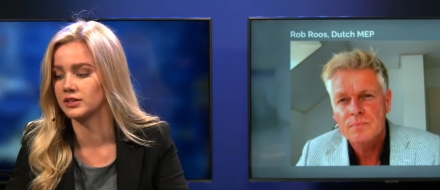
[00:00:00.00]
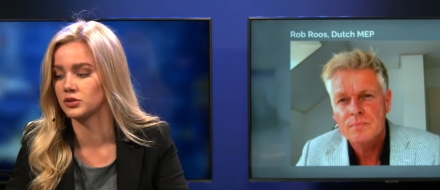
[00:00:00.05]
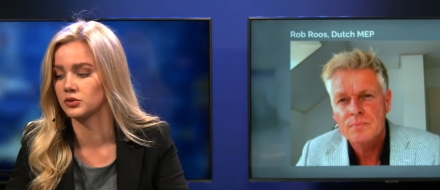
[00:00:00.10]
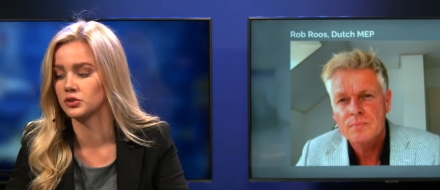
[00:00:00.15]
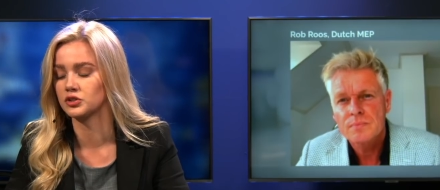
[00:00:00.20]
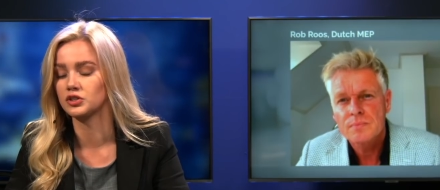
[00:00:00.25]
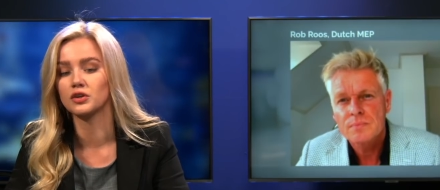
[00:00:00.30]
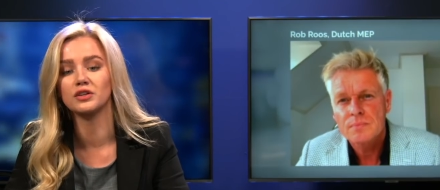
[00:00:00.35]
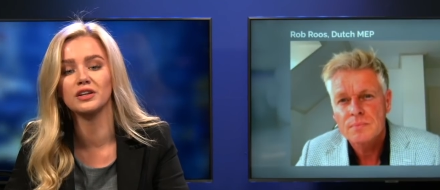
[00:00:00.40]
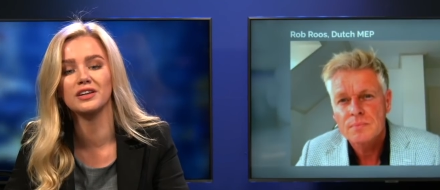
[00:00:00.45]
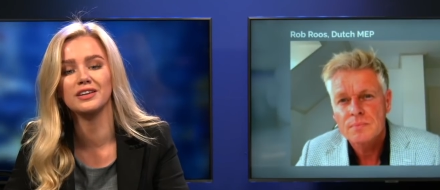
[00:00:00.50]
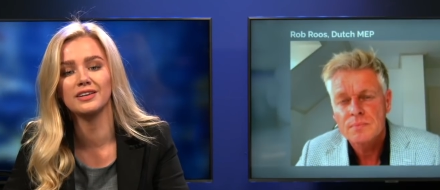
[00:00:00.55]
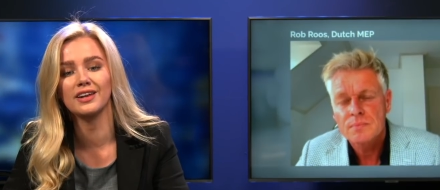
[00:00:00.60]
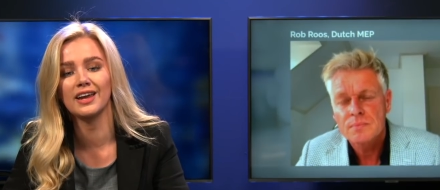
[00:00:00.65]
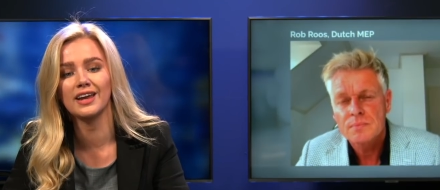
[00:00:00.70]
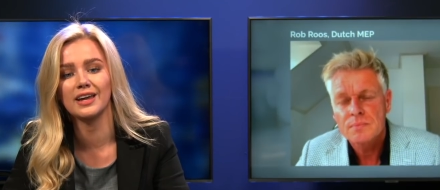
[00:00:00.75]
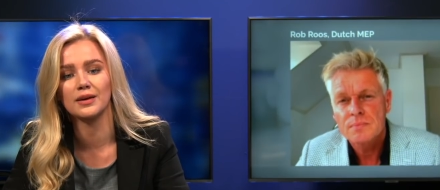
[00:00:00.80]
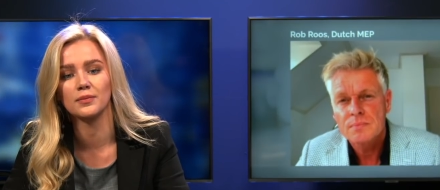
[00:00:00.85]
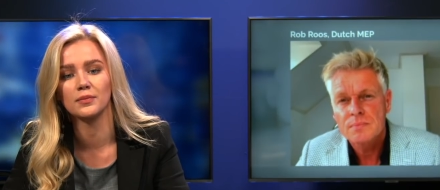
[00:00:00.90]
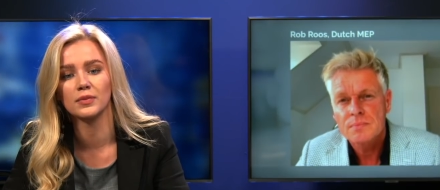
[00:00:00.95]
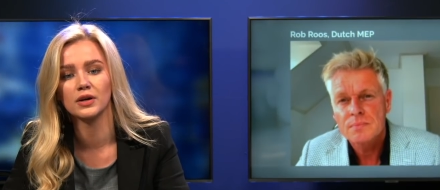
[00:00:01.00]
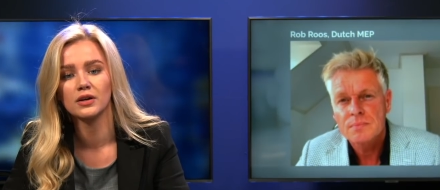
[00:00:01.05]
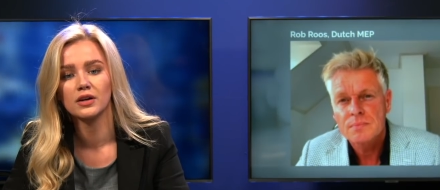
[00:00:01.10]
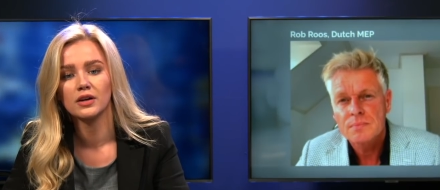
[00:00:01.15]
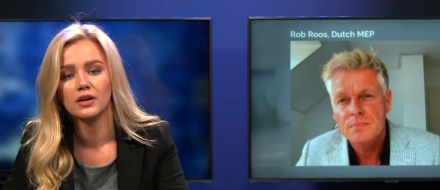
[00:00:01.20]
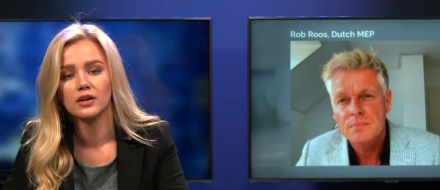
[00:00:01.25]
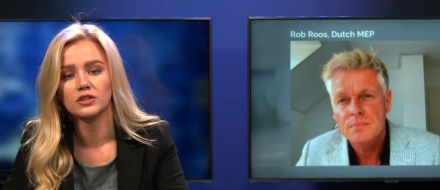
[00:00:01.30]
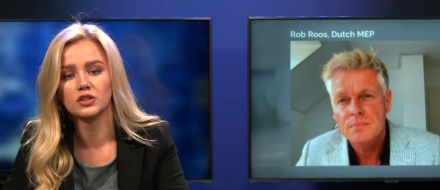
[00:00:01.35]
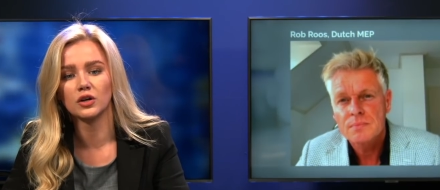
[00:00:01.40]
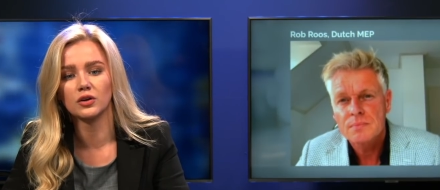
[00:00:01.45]
Speaker 1: also the name.
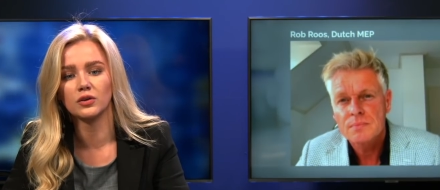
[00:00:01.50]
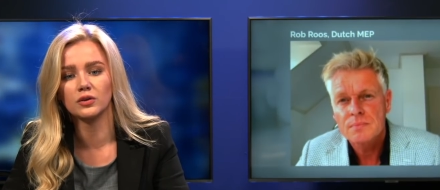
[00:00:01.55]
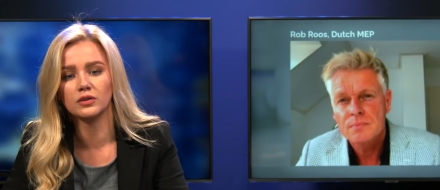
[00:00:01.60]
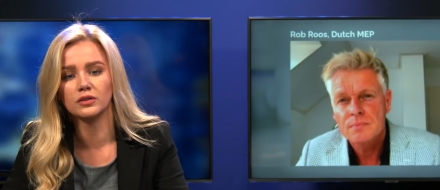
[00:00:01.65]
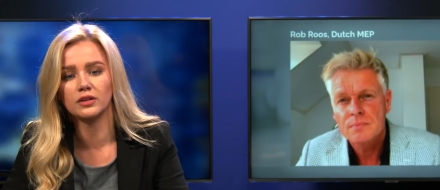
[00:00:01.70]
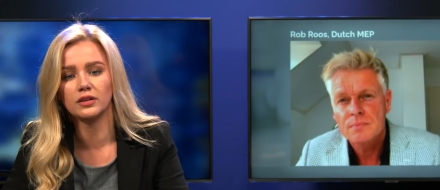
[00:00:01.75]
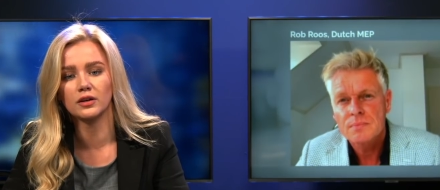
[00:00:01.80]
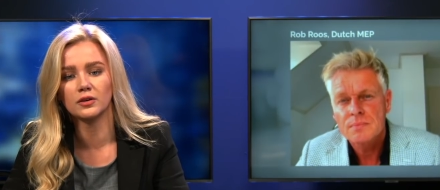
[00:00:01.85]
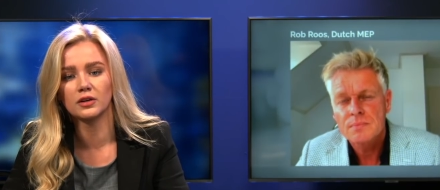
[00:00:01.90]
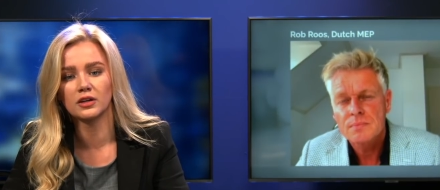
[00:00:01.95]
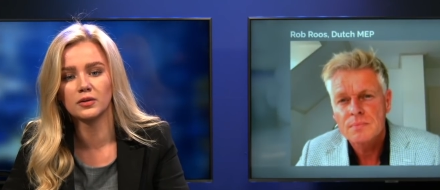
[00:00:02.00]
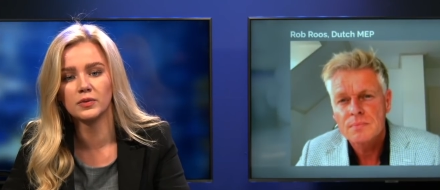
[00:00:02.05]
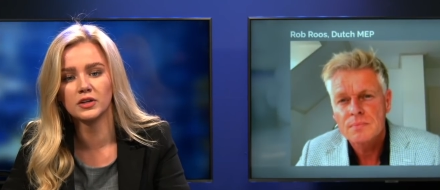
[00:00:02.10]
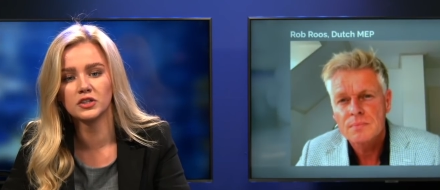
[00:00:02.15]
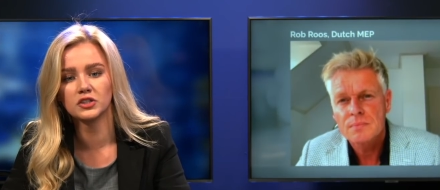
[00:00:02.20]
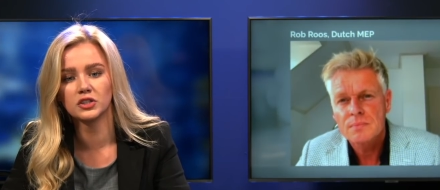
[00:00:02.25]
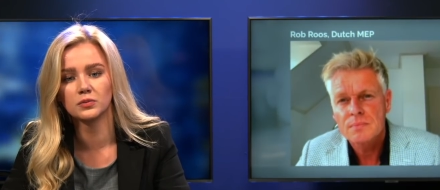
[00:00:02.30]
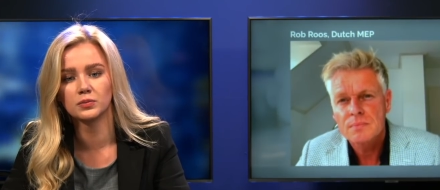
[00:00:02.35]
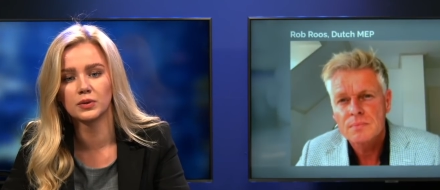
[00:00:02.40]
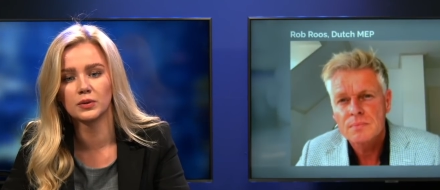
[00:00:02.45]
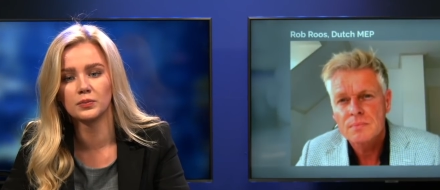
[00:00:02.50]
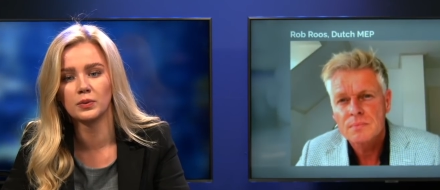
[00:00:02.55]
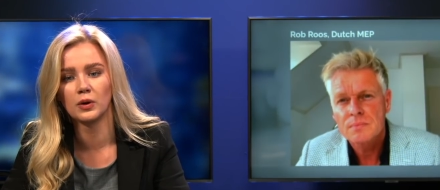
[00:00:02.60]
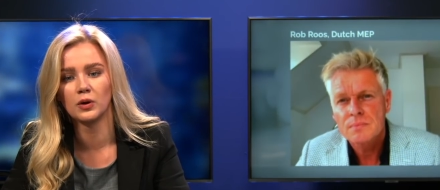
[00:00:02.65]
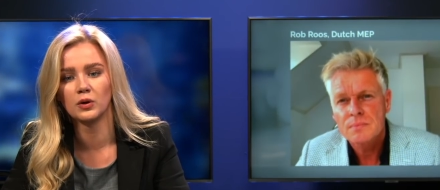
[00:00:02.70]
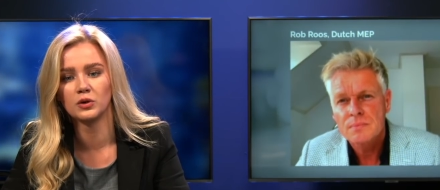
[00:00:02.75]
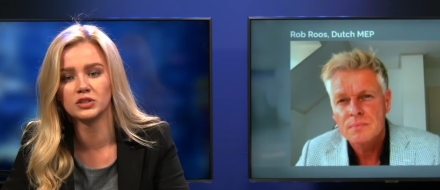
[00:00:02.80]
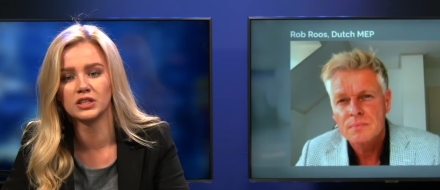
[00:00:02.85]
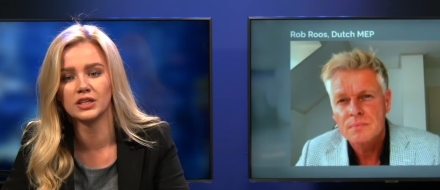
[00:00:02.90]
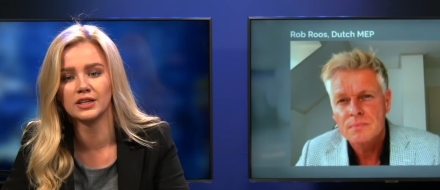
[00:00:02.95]
So the commission yeah.
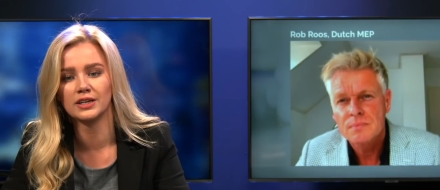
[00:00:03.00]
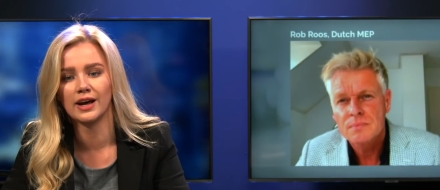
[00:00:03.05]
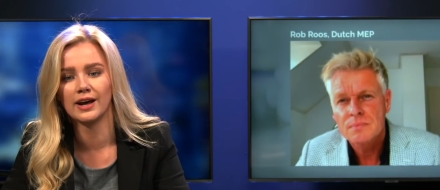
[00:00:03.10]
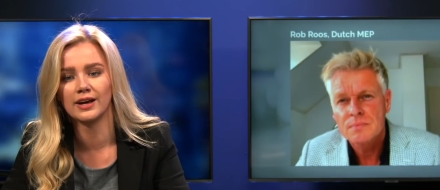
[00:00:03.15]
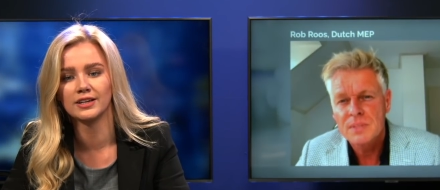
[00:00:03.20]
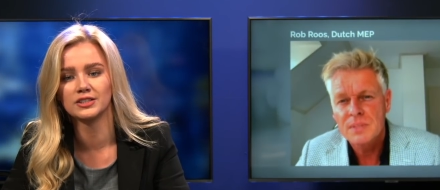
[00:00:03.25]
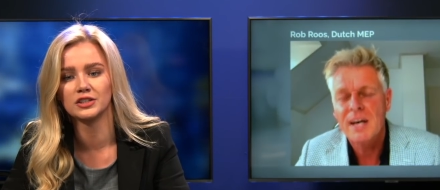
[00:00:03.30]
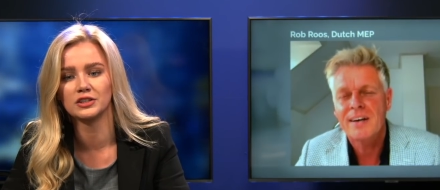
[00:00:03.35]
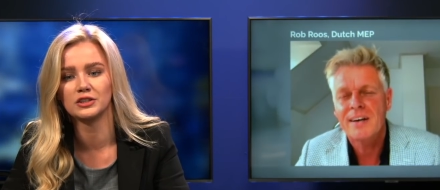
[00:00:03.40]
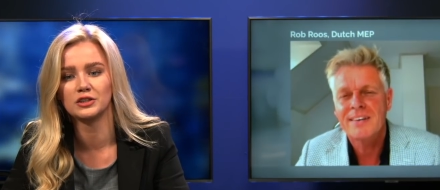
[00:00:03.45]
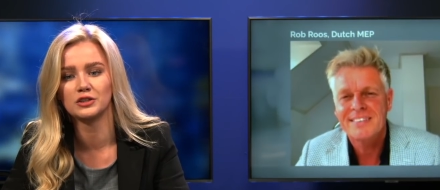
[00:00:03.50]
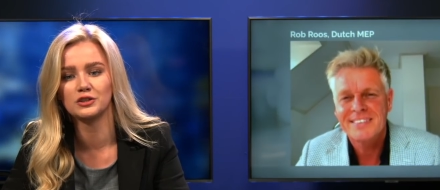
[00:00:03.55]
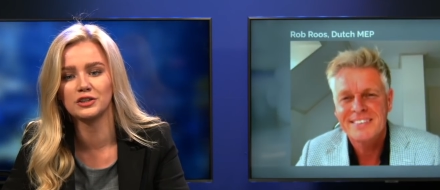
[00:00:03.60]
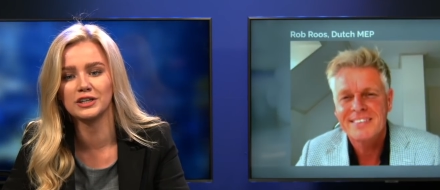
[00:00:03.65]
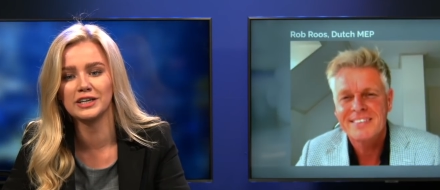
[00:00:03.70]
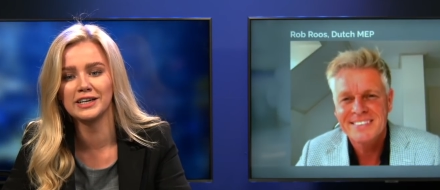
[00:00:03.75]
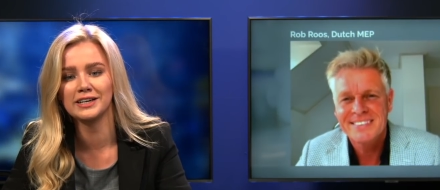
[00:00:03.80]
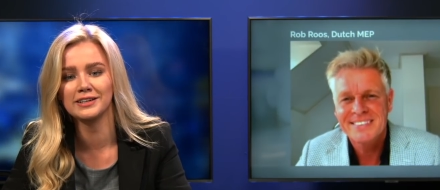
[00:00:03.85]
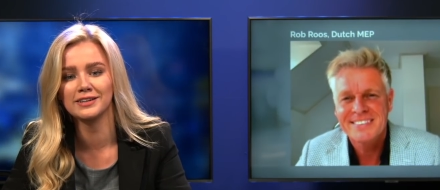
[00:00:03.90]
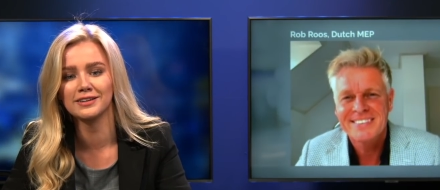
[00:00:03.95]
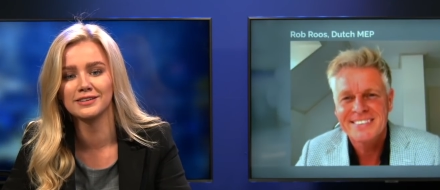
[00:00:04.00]
proposed it as a green